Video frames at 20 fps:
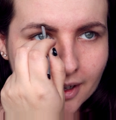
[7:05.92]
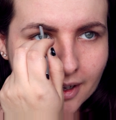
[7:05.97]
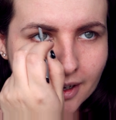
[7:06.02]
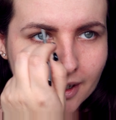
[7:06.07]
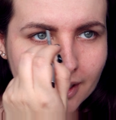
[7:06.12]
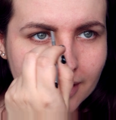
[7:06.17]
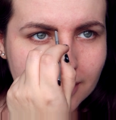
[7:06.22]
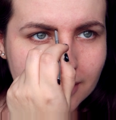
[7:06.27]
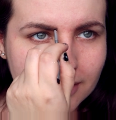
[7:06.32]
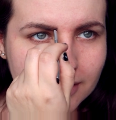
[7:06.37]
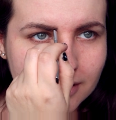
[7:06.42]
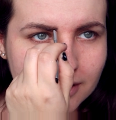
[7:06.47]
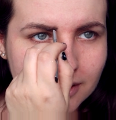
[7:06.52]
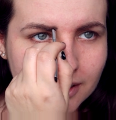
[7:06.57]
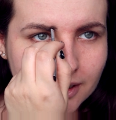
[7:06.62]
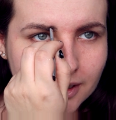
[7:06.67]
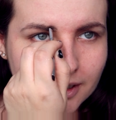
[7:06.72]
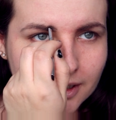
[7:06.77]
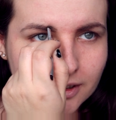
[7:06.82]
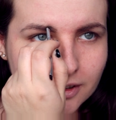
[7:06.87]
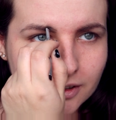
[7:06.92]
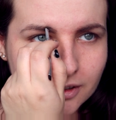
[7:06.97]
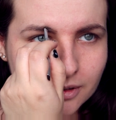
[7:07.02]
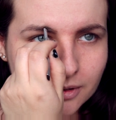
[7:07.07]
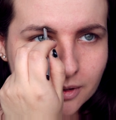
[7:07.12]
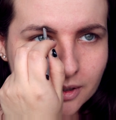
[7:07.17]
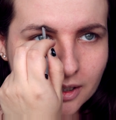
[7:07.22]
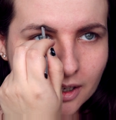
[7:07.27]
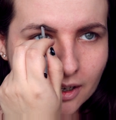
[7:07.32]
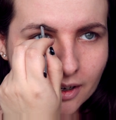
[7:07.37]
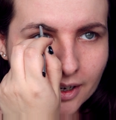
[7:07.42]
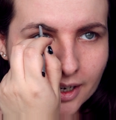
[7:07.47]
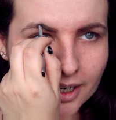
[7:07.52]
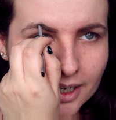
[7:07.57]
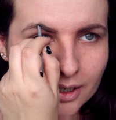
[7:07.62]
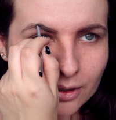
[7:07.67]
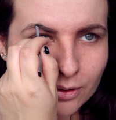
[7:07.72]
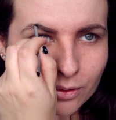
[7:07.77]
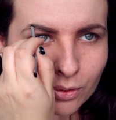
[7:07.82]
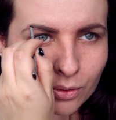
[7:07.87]
And I do a
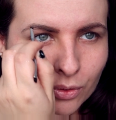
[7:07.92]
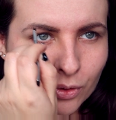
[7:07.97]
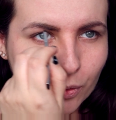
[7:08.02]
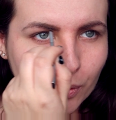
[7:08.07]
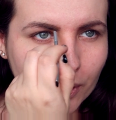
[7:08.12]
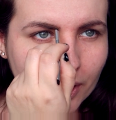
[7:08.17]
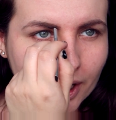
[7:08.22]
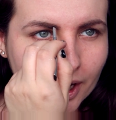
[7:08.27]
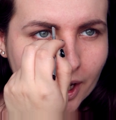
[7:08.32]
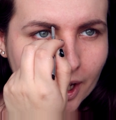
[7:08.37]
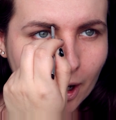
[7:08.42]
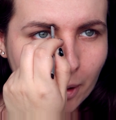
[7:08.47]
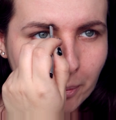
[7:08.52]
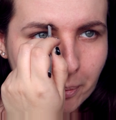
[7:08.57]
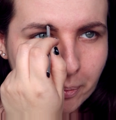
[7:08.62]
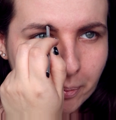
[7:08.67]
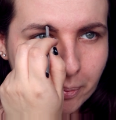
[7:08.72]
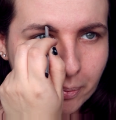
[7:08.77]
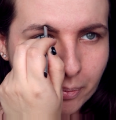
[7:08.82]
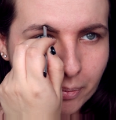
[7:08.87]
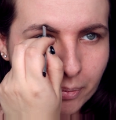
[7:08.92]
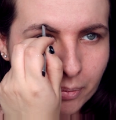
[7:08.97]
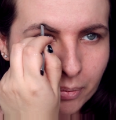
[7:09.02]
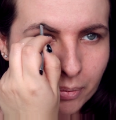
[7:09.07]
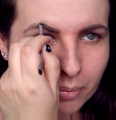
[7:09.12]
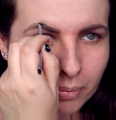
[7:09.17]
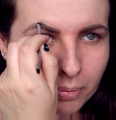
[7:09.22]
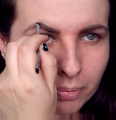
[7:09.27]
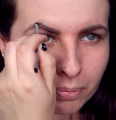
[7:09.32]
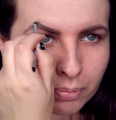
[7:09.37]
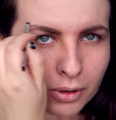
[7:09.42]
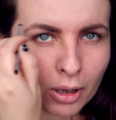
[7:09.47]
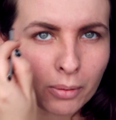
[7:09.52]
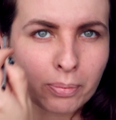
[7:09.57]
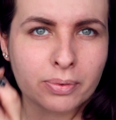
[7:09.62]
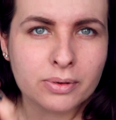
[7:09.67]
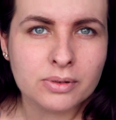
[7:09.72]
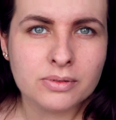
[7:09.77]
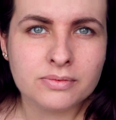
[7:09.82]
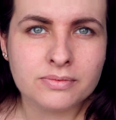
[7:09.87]
line all the way up.
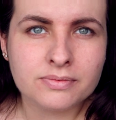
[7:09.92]
Plop.